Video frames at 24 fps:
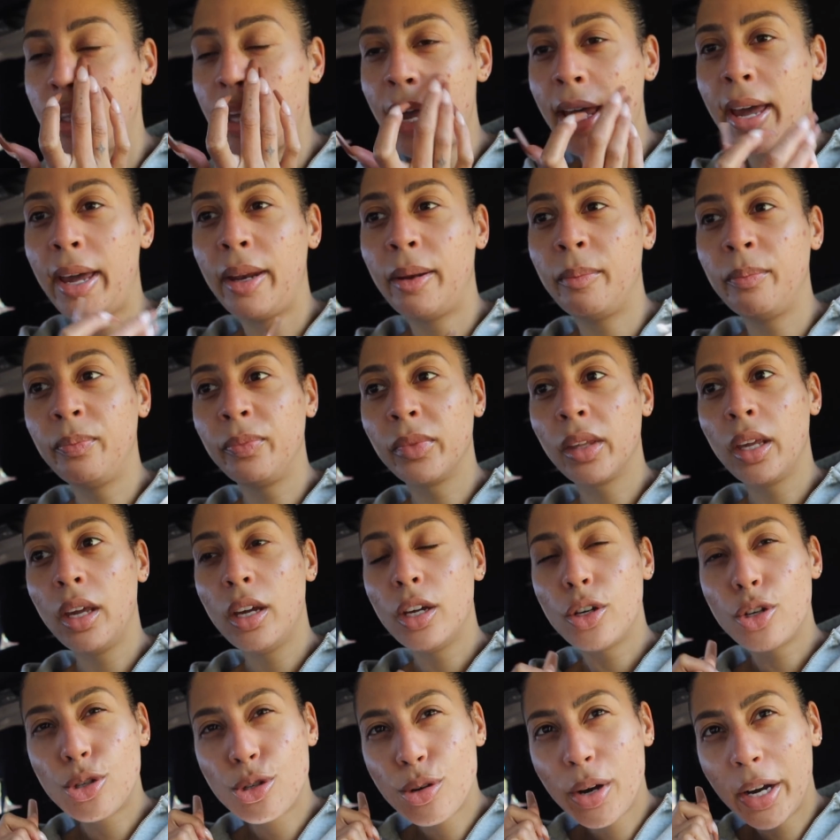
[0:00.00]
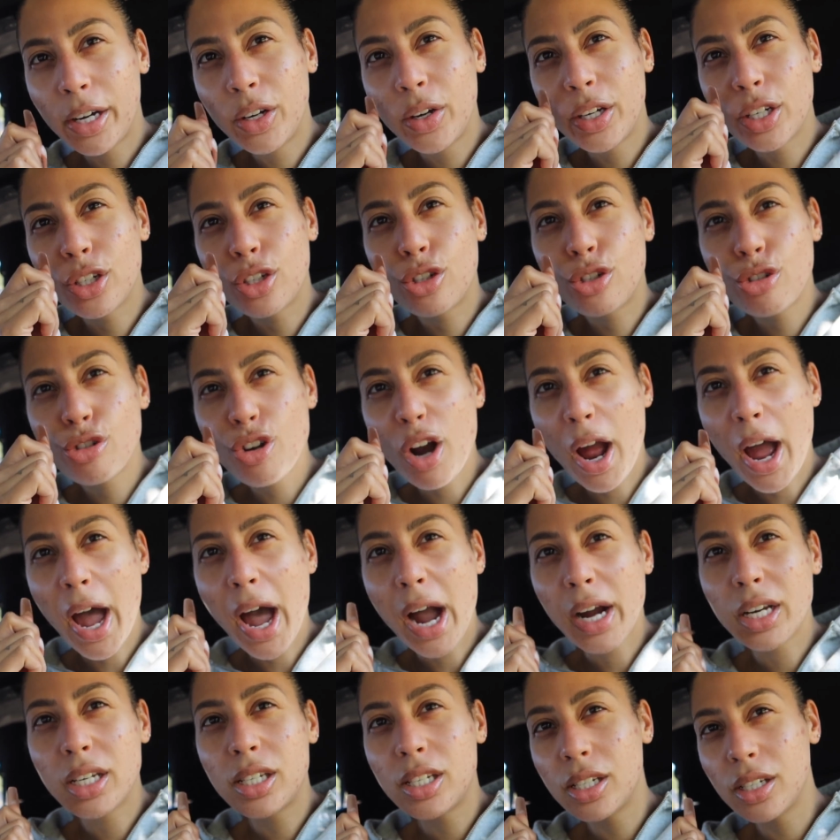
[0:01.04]
than trying to
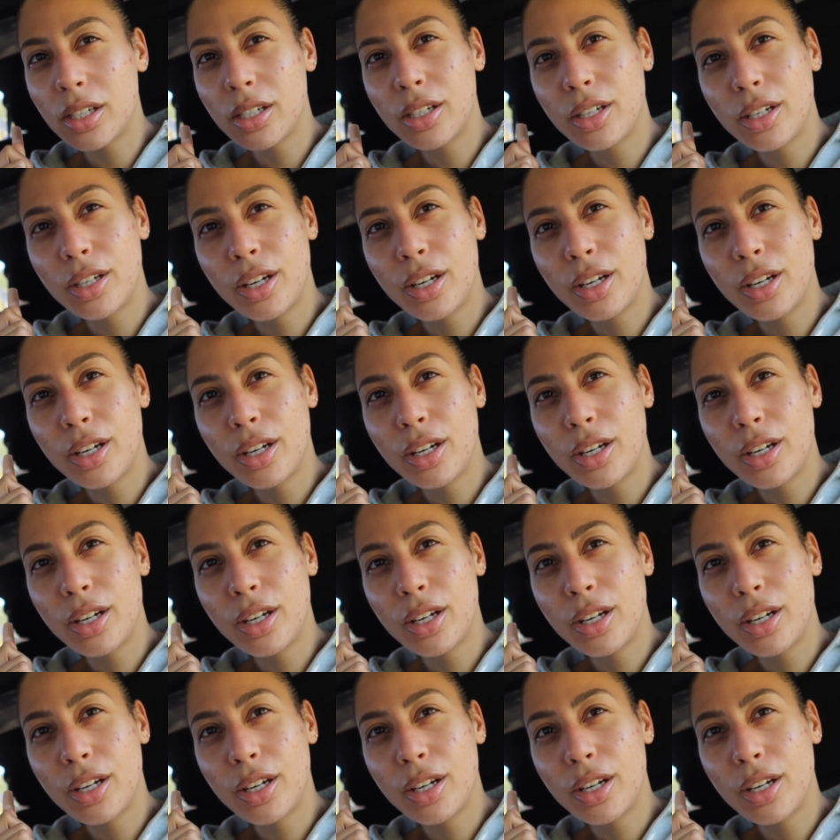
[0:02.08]
extract